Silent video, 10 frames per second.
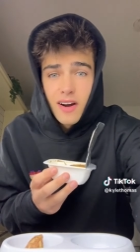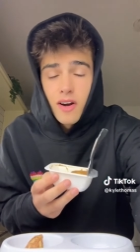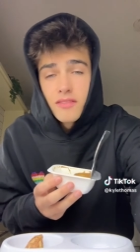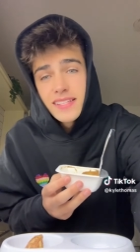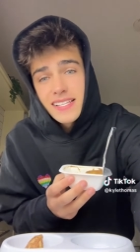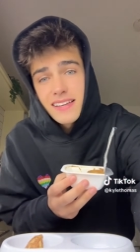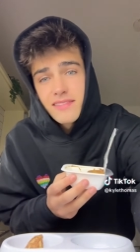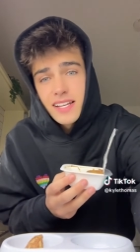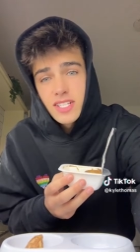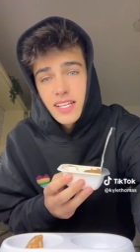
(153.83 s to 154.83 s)
Obviously
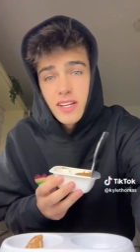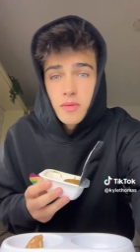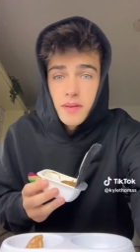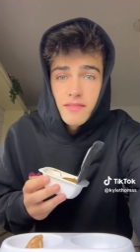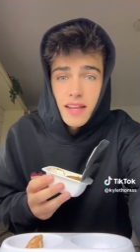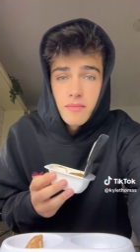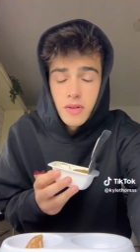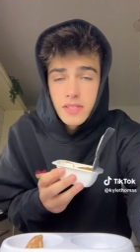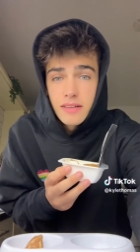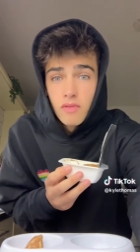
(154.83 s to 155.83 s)
eventually he'll be fed
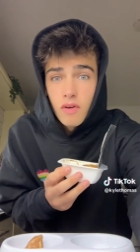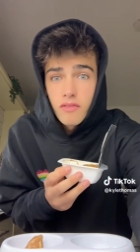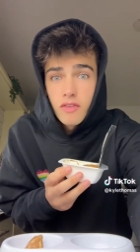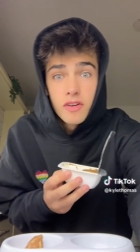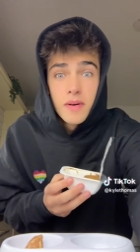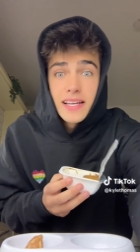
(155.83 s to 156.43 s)
mostly raw food,